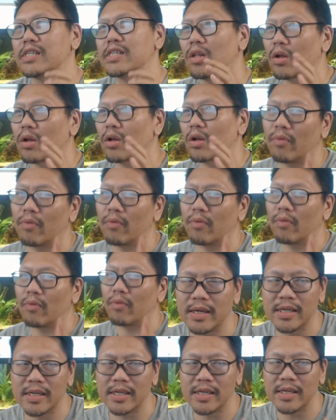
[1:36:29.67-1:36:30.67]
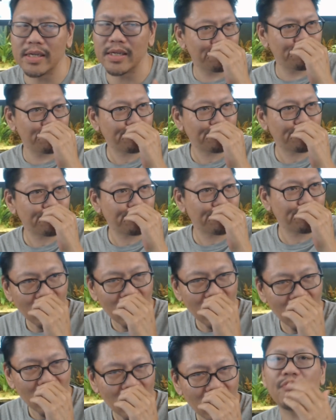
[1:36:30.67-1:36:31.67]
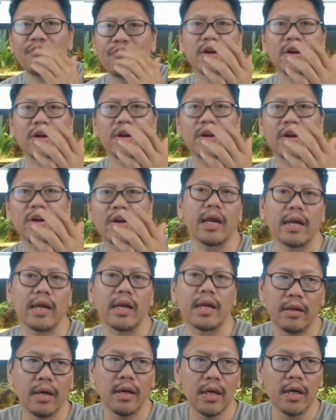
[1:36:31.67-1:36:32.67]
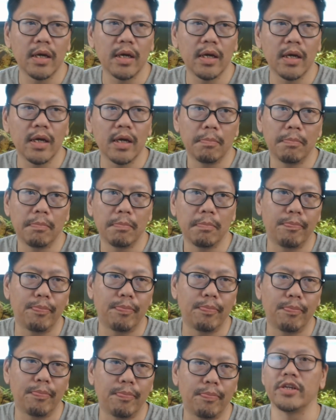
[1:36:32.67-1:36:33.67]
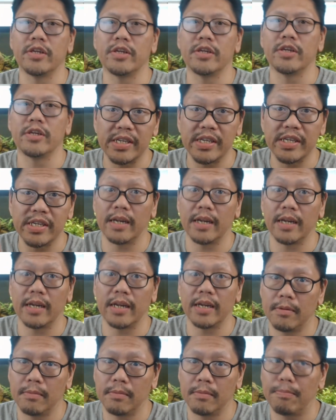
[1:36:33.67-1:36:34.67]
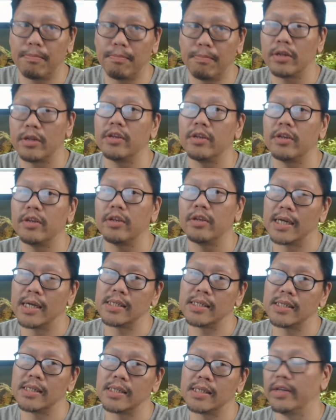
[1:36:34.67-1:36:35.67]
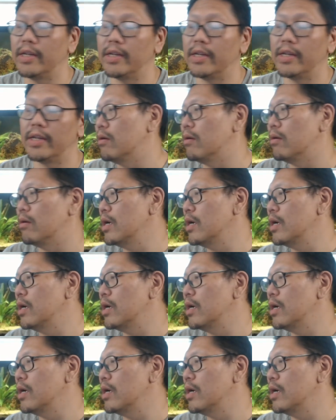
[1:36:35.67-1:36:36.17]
look around because I want to figure out how I could bring it to you, present it better to you guys in a video.